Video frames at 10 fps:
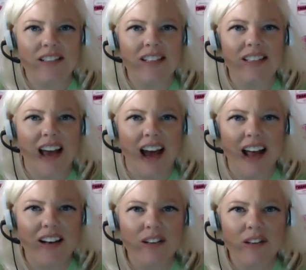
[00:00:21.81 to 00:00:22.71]
it's at
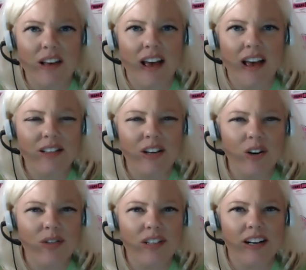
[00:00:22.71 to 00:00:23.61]
SO
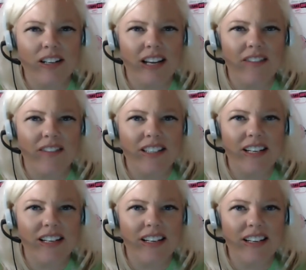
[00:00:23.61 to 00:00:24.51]
Sarah
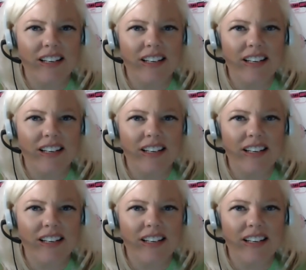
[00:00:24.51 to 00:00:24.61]
Davidson.